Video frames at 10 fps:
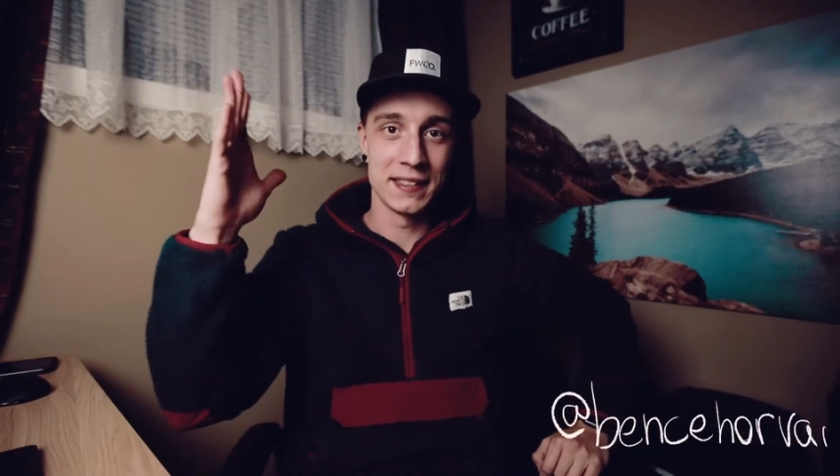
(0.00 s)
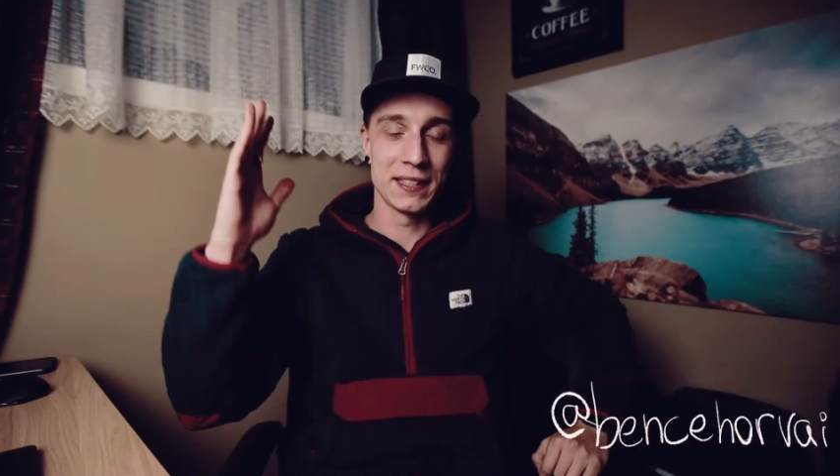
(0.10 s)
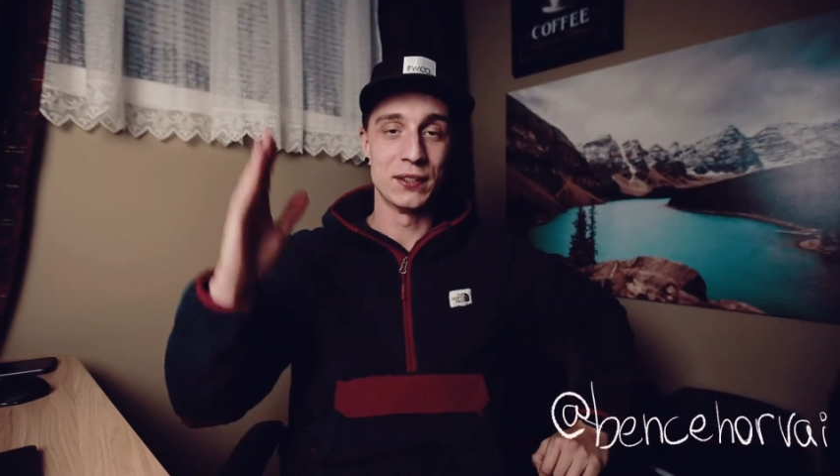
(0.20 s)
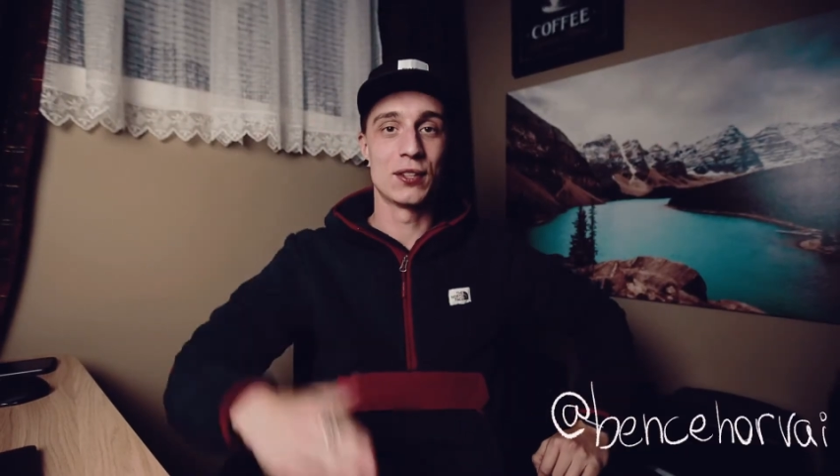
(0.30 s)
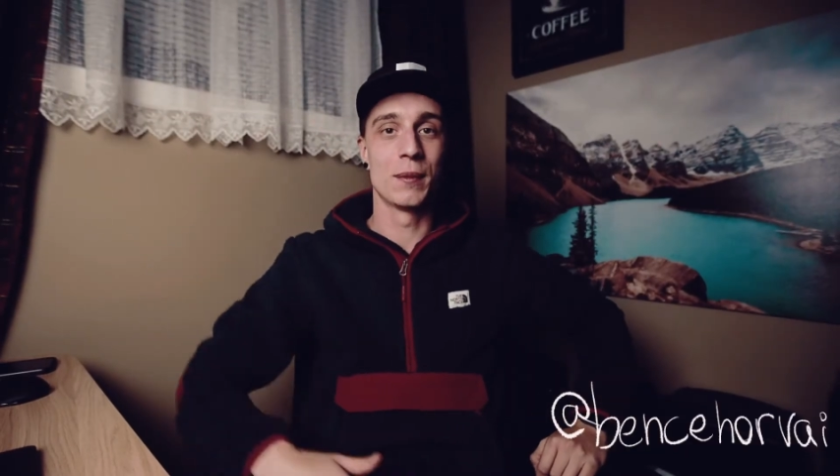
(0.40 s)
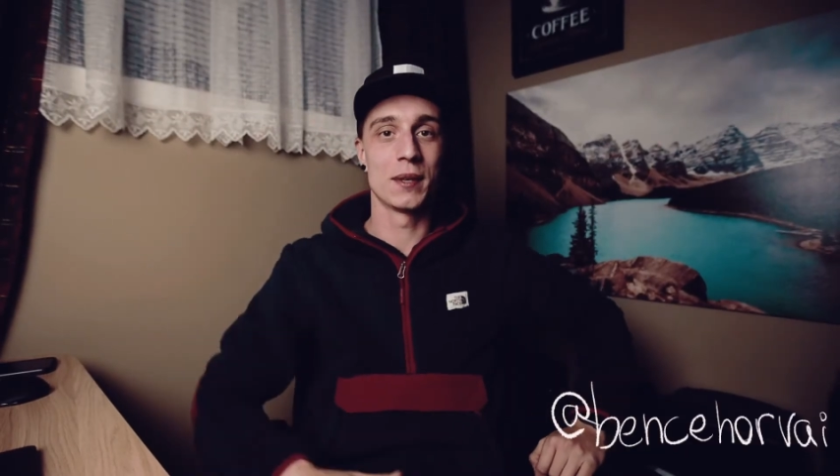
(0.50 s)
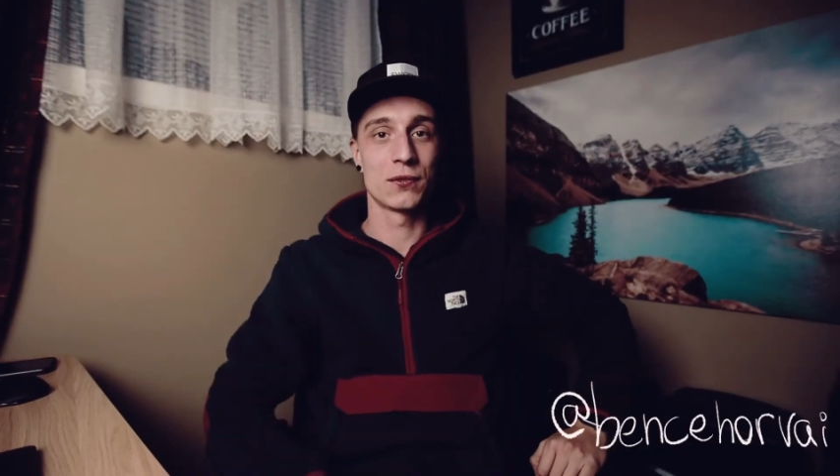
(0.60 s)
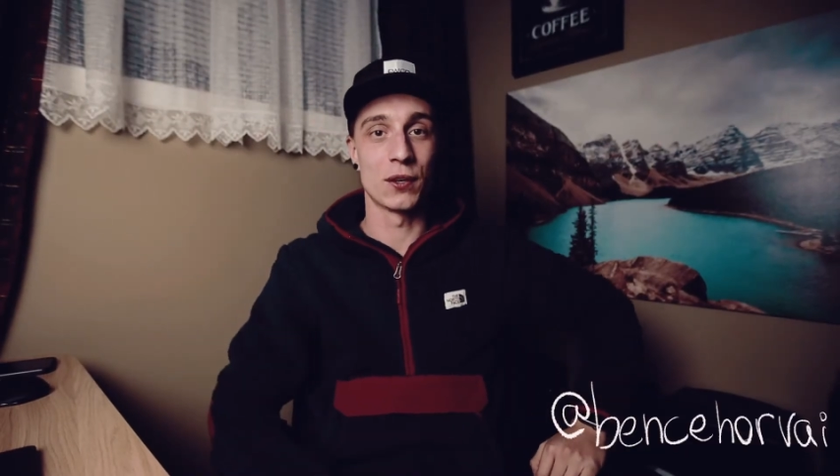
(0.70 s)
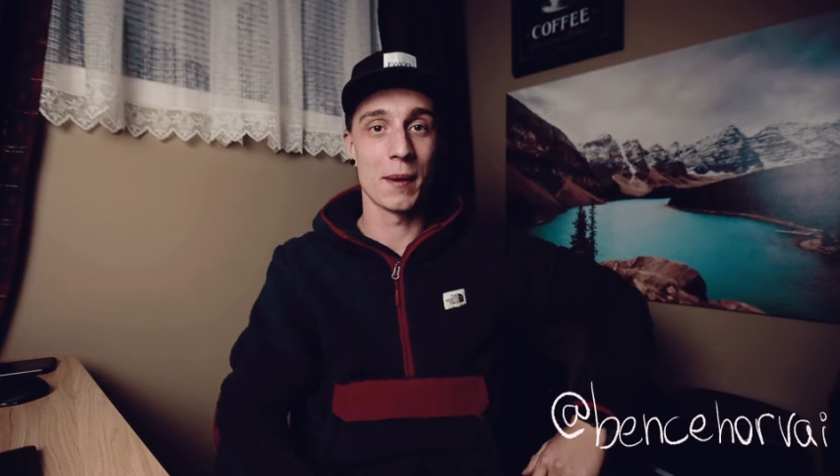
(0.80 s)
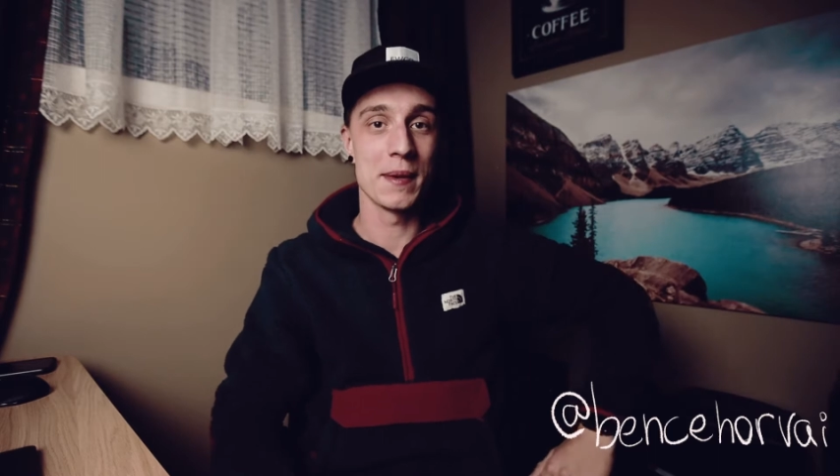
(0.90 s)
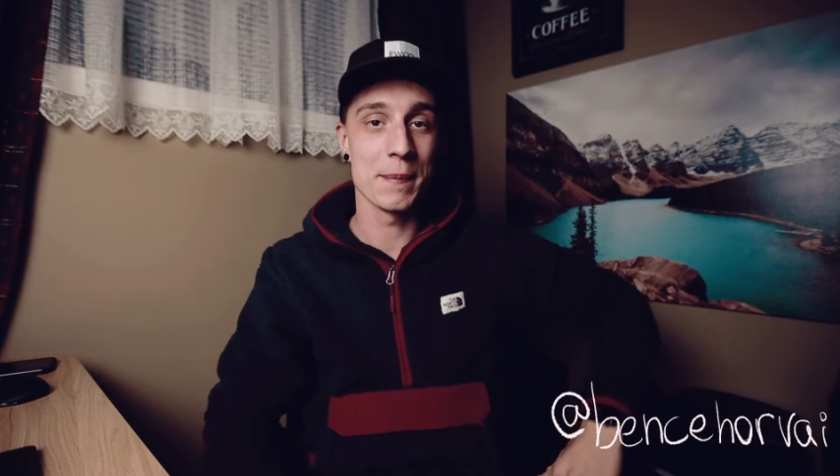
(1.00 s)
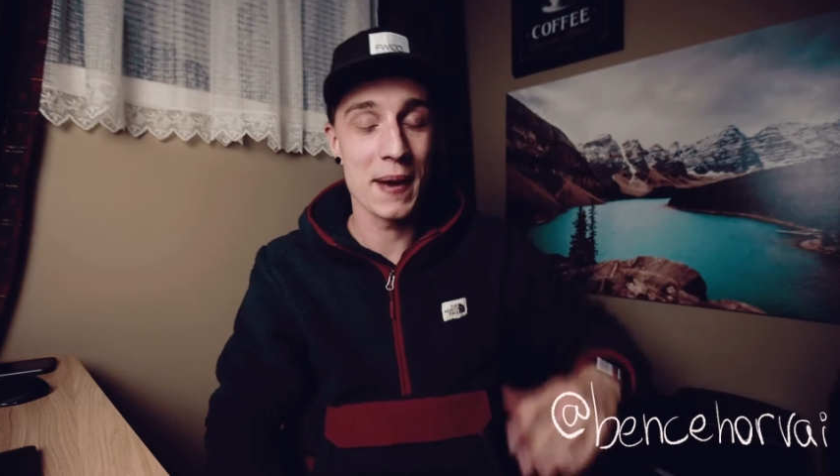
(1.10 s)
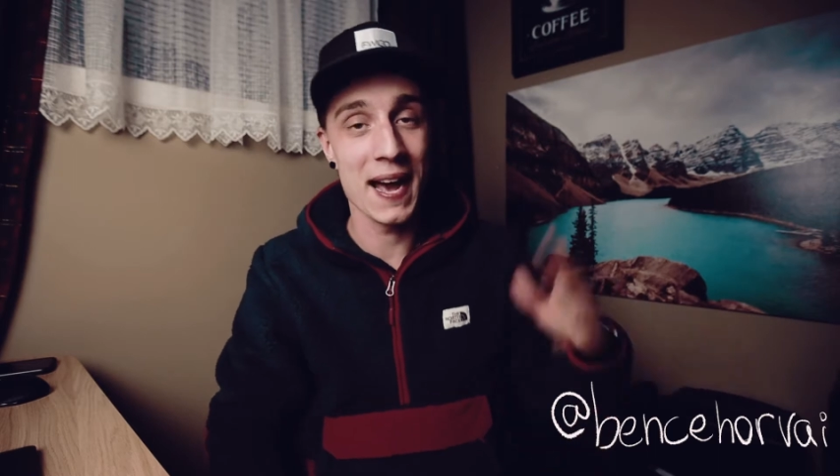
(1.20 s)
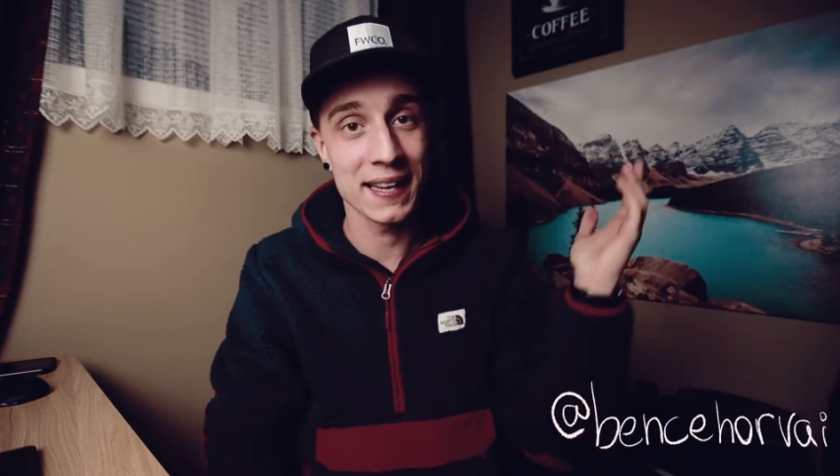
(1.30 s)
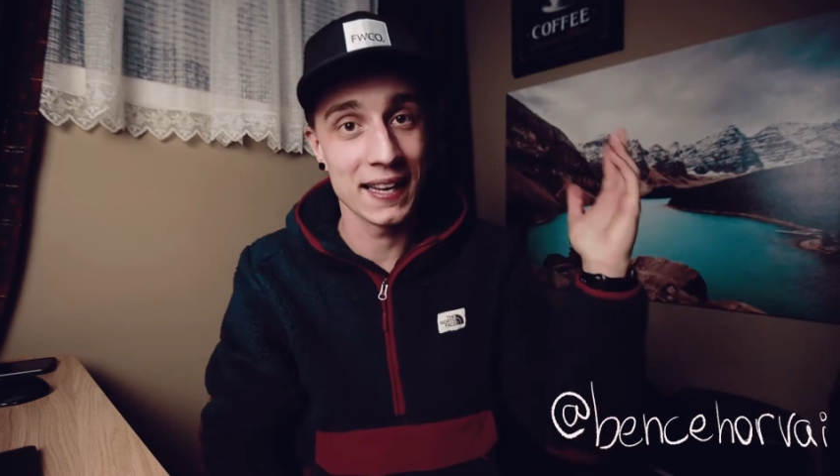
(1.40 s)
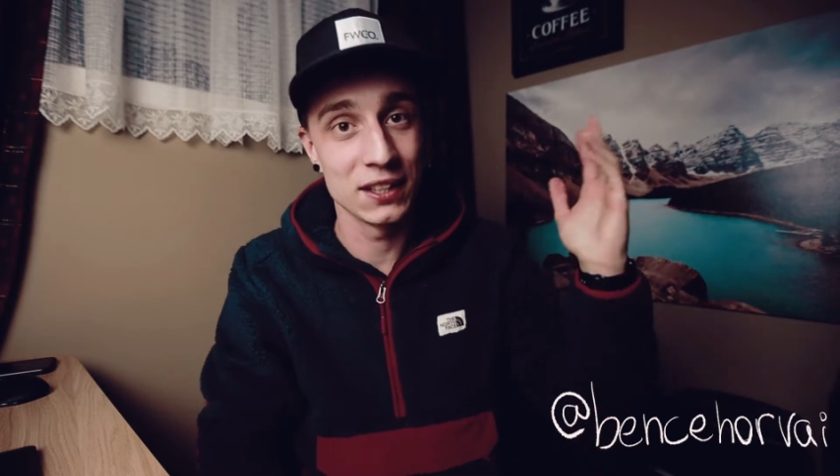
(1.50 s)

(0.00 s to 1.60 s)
Thank you so much for coming back